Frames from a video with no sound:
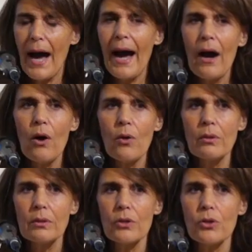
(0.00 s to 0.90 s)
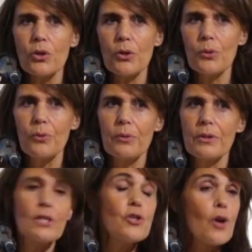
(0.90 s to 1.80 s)
how do you
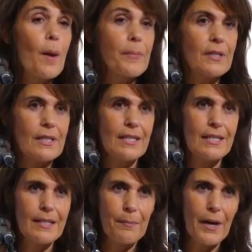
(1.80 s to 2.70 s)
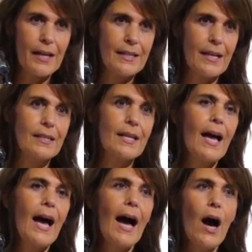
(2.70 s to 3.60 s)
disrupt a system like that?
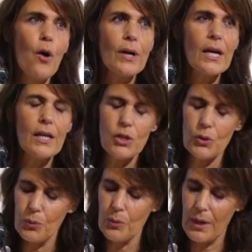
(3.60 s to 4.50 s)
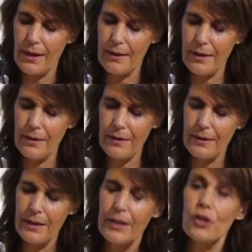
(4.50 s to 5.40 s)
How can you
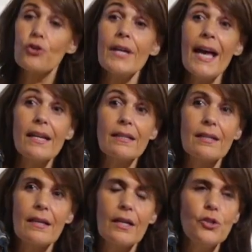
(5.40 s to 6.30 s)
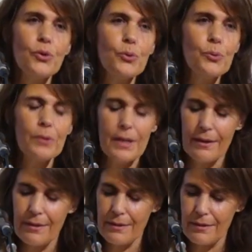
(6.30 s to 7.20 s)
create a new
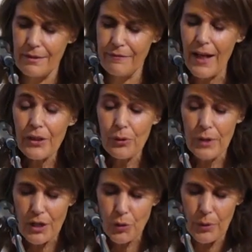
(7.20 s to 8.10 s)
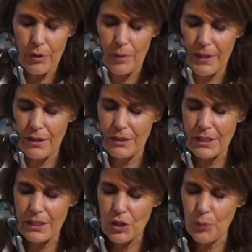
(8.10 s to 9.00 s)
value network? Because
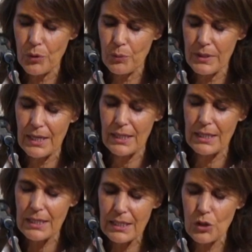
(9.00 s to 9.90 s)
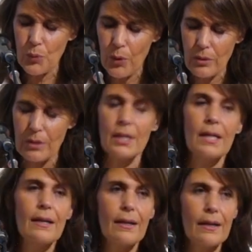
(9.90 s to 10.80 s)
this is what we said, this is what
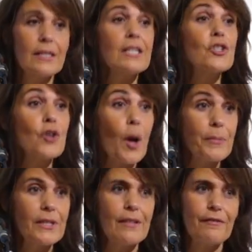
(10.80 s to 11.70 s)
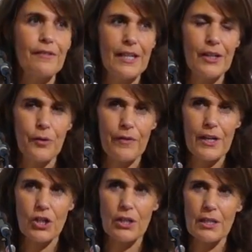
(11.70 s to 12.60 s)
a disruptive
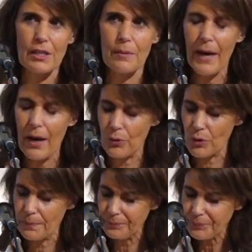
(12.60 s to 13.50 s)
innovation is about.